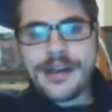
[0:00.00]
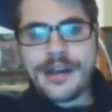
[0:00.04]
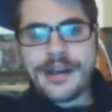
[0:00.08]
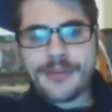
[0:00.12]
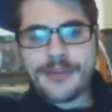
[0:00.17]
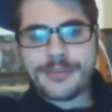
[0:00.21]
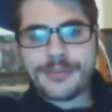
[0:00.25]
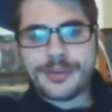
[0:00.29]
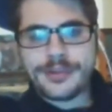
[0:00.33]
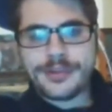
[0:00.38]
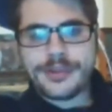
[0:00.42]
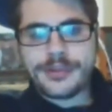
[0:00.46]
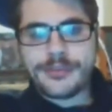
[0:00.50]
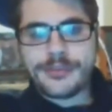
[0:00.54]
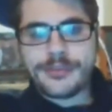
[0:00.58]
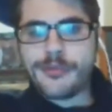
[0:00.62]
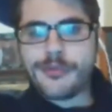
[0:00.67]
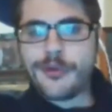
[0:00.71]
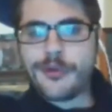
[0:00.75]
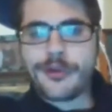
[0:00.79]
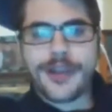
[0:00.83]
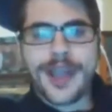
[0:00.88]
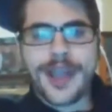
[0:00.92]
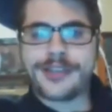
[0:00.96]
but
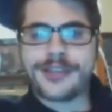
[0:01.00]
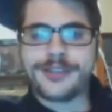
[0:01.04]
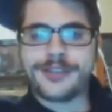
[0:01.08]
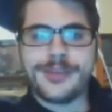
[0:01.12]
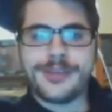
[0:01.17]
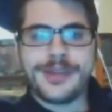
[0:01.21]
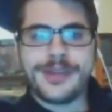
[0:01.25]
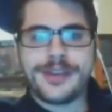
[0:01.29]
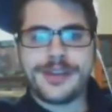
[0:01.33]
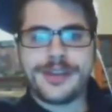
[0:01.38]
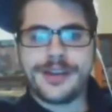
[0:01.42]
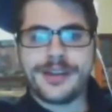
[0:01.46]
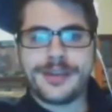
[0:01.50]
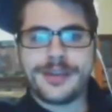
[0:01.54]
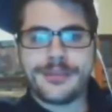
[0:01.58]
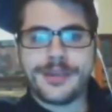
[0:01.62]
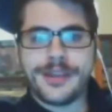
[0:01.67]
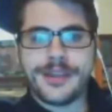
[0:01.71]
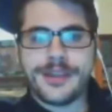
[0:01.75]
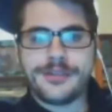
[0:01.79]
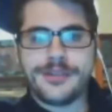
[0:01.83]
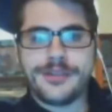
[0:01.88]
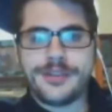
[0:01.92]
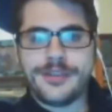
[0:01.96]
more has to be done.
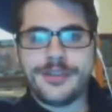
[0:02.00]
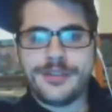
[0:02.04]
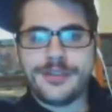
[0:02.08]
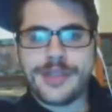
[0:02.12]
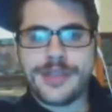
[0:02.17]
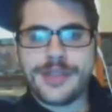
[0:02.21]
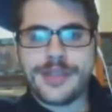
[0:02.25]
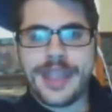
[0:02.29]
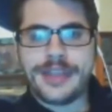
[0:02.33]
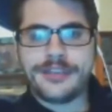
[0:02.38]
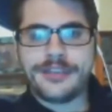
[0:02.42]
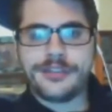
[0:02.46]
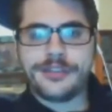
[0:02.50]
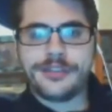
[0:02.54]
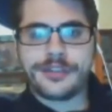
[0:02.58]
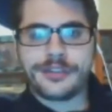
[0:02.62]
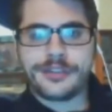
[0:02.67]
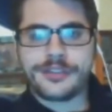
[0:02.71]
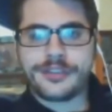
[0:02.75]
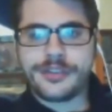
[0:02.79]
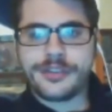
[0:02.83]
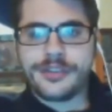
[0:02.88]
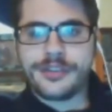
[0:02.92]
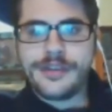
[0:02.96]
I mean, you can't
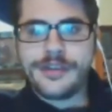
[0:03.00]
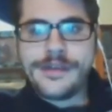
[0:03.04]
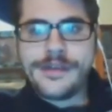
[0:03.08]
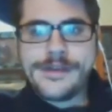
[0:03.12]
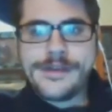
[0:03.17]
just,